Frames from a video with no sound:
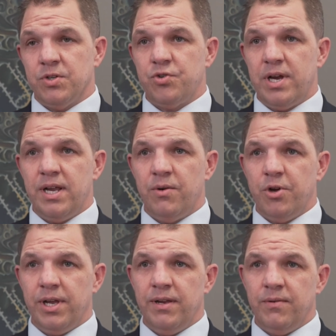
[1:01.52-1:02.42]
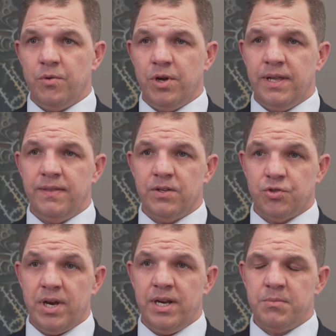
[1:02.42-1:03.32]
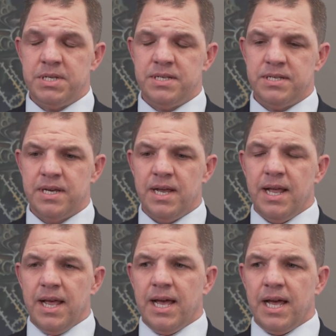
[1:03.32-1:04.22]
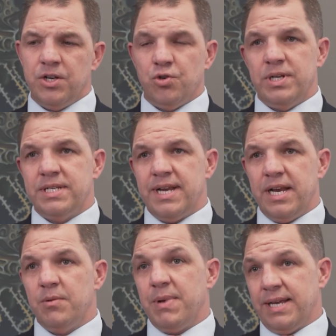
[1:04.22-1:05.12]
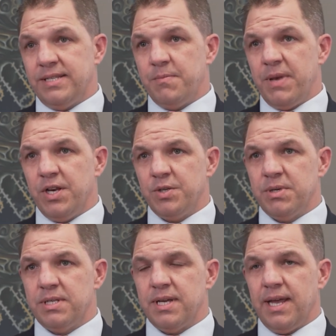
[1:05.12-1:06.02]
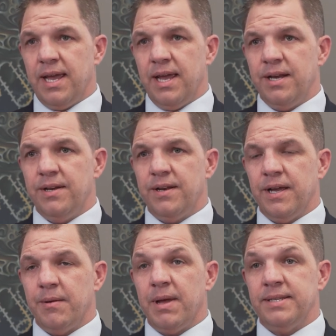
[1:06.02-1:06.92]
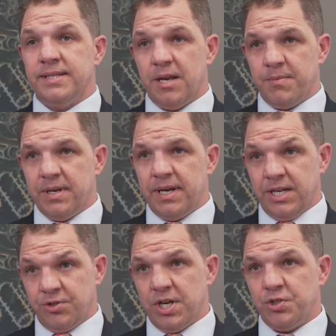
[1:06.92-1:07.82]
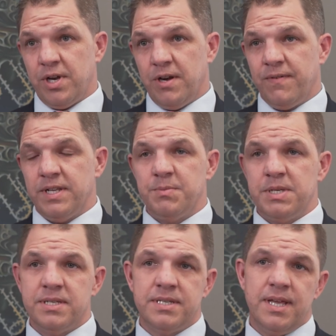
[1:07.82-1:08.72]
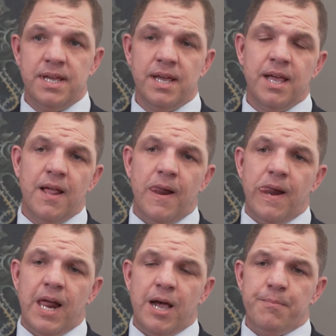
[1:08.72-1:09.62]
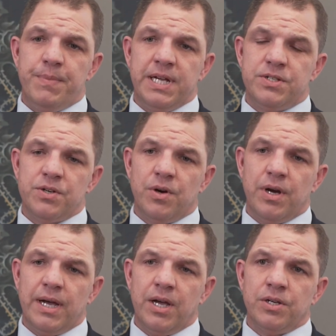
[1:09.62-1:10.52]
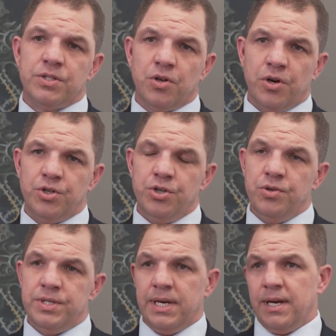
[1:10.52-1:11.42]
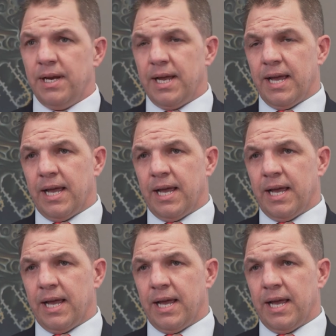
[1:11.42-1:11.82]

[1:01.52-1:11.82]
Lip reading: in Australia working in the Australian business. Joined Stanlib Asset Management and set up an exchange traded funds business there. But started using